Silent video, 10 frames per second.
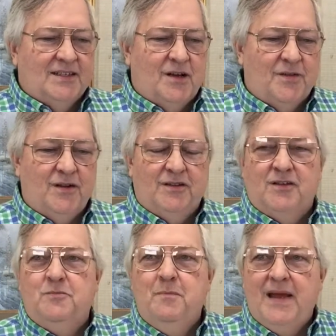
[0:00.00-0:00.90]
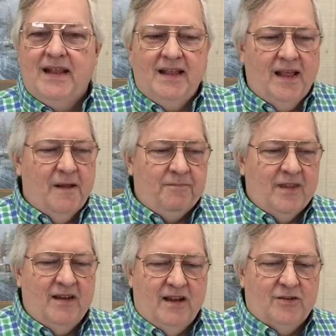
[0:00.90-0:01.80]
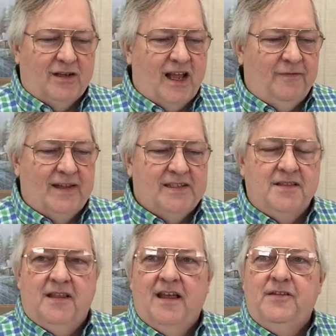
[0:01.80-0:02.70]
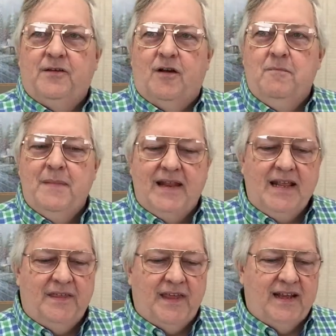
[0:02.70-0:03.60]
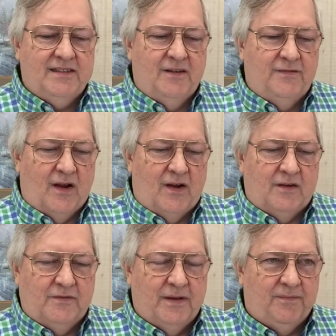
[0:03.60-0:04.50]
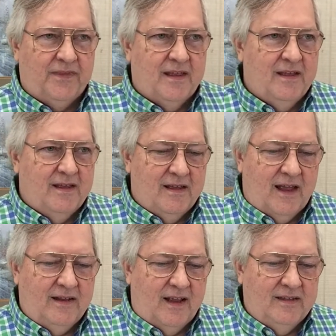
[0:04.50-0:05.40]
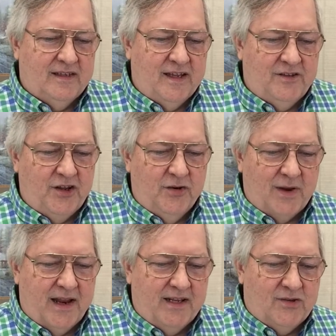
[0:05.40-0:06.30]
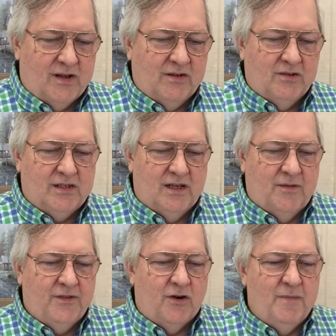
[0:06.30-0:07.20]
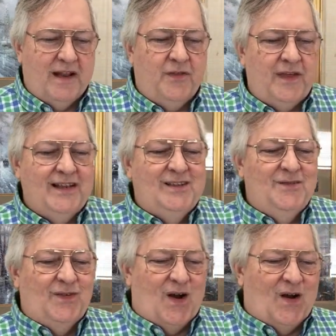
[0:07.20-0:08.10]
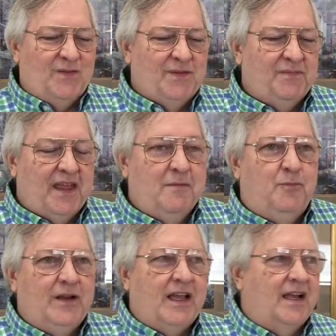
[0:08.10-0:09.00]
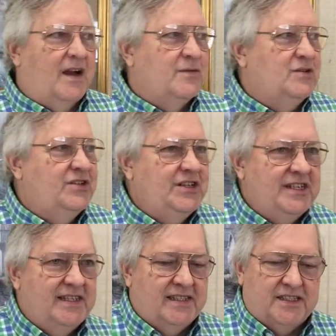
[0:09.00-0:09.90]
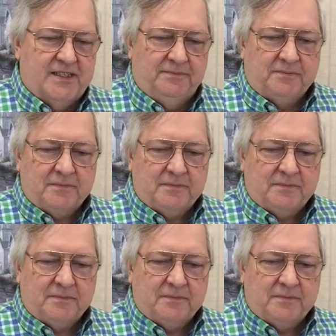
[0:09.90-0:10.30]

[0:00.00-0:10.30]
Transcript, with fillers: Uh, there's, there's many, here's a life lesson. There are many things involved. I see you writing, so I'll go slow. There are many things involved in bringing others to Jesus.